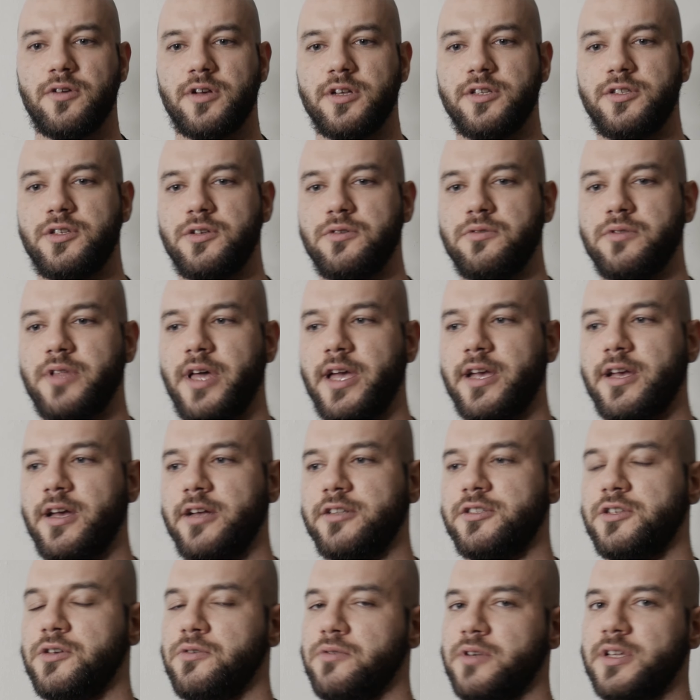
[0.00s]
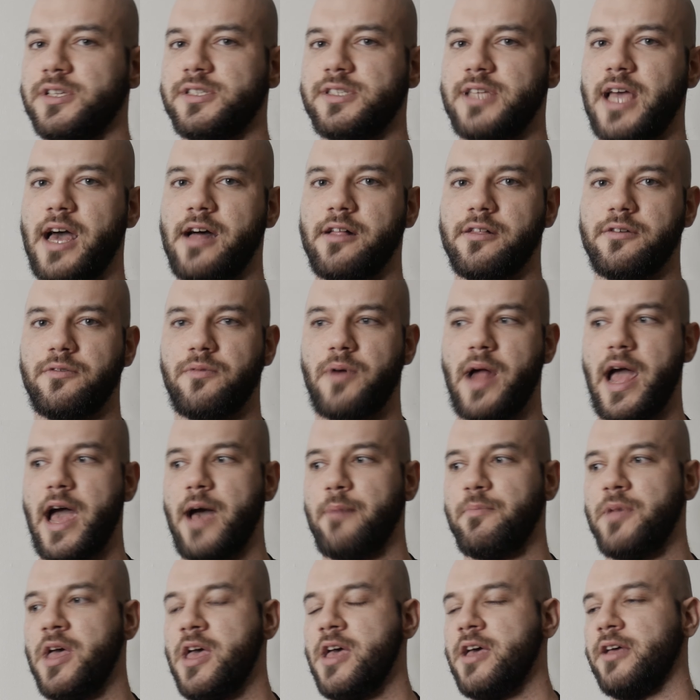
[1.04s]
could do like a tuna salad
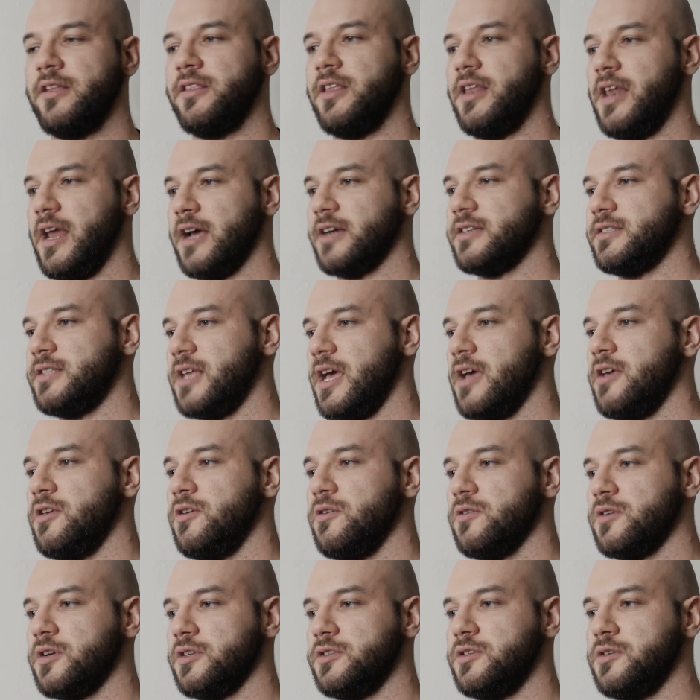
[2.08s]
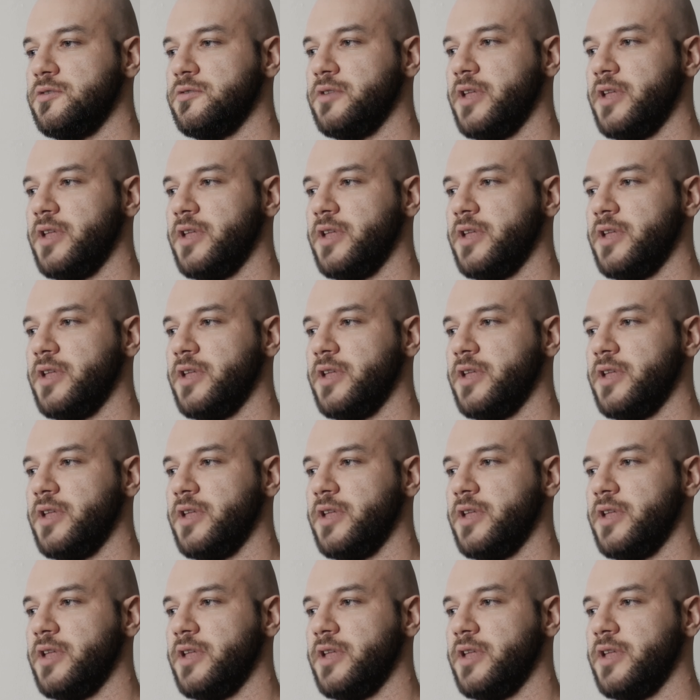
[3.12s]
wrap the next day you could do